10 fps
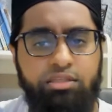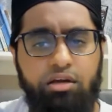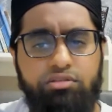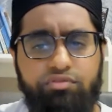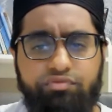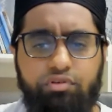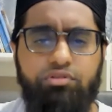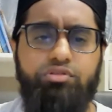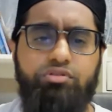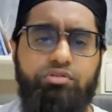Tell the
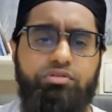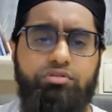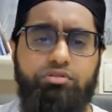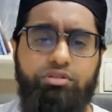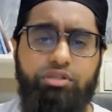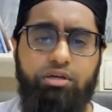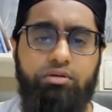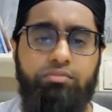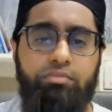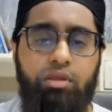full truth to your
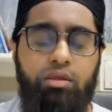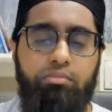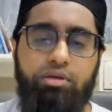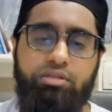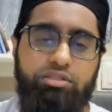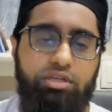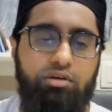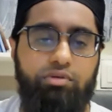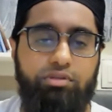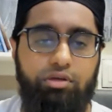Shaykh, because the
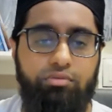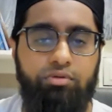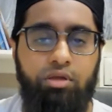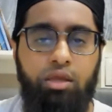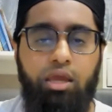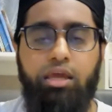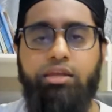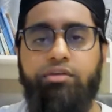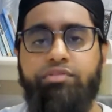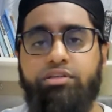Shaykh will know.
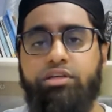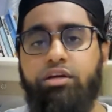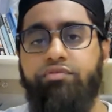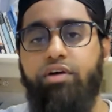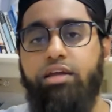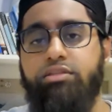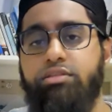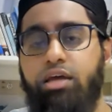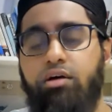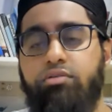And if the Shaykh
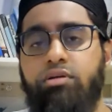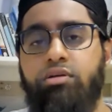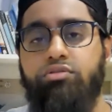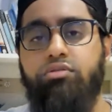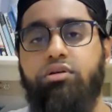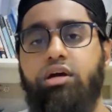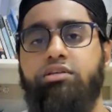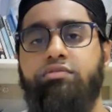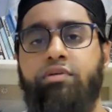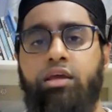finds out through
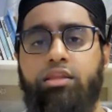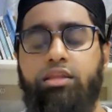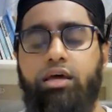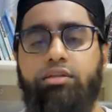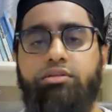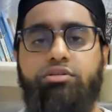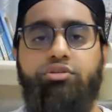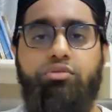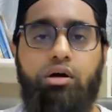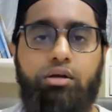kashf that
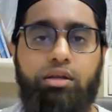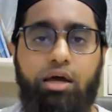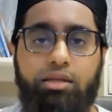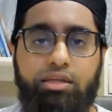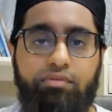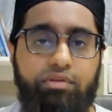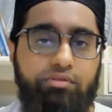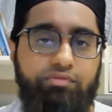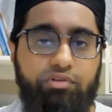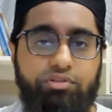you are not
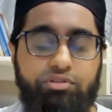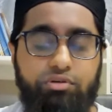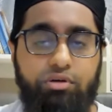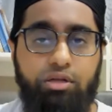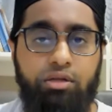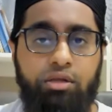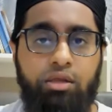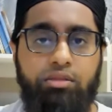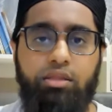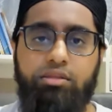giving the full story,
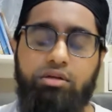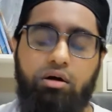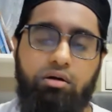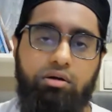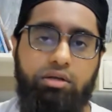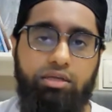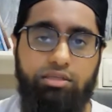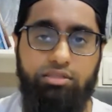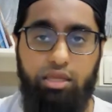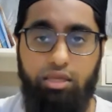then there
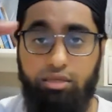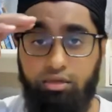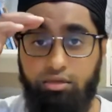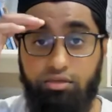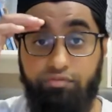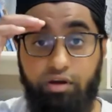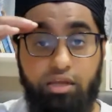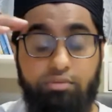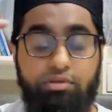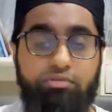already is a
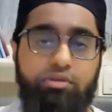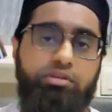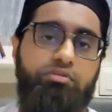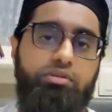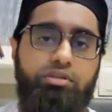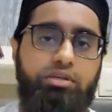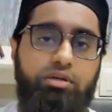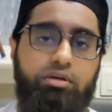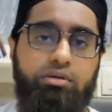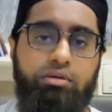divide between you and the
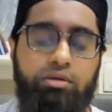Shaykh.